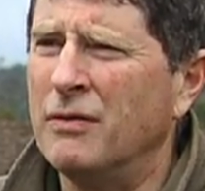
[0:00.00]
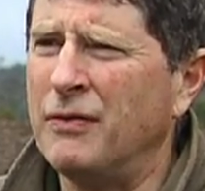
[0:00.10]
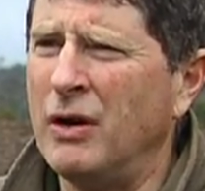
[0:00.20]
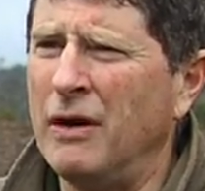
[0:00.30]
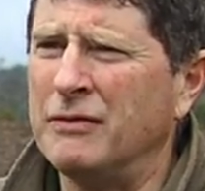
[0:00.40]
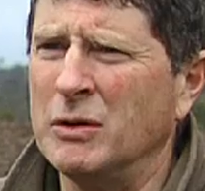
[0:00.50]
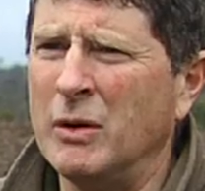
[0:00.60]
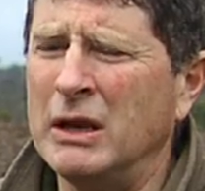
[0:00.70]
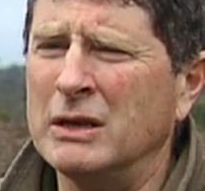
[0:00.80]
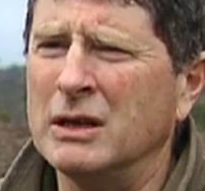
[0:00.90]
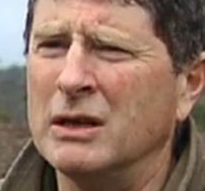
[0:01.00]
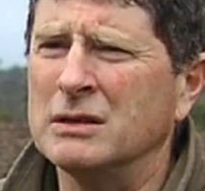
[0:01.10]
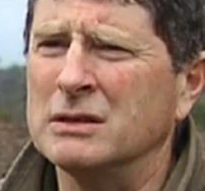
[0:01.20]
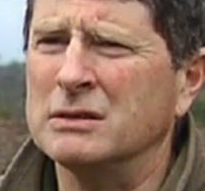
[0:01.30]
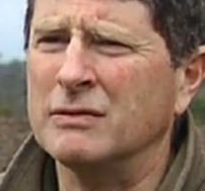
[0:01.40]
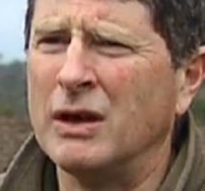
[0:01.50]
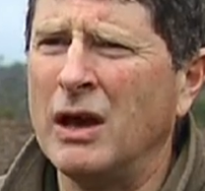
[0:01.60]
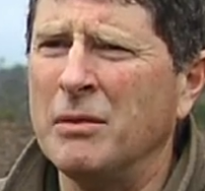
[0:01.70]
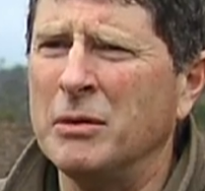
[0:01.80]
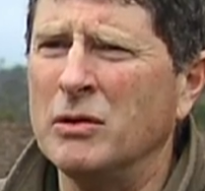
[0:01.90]
5 to 8 tonnes of
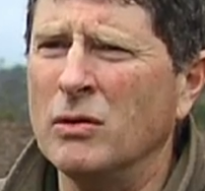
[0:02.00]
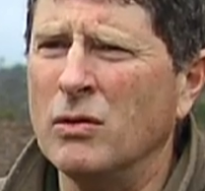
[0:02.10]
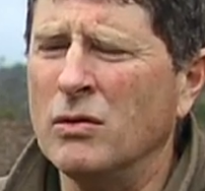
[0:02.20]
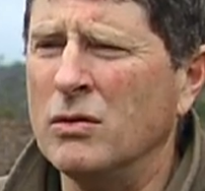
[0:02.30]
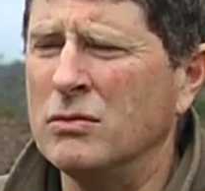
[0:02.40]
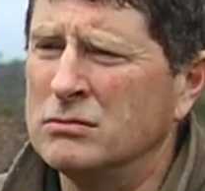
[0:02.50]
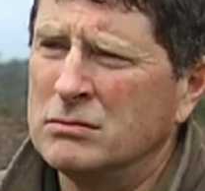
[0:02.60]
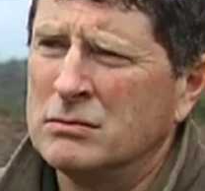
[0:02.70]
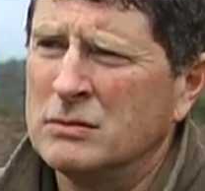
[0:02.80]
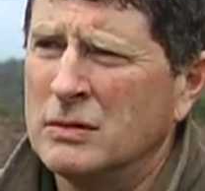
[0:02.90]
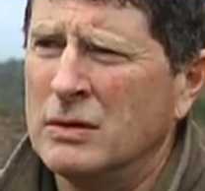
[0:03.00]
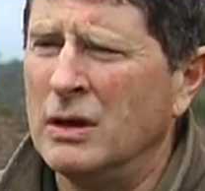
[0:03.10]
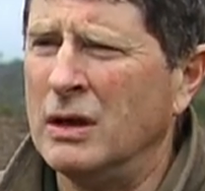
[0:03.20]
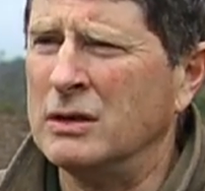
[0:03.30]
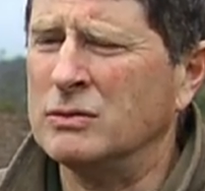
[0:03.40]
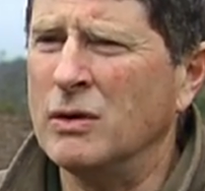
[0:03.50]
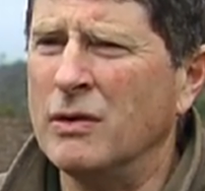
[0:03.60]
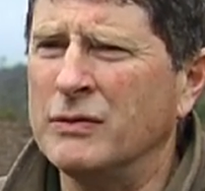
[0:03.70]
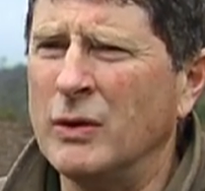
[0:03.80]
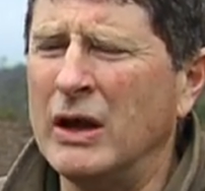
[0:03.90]
carbon, or 12 to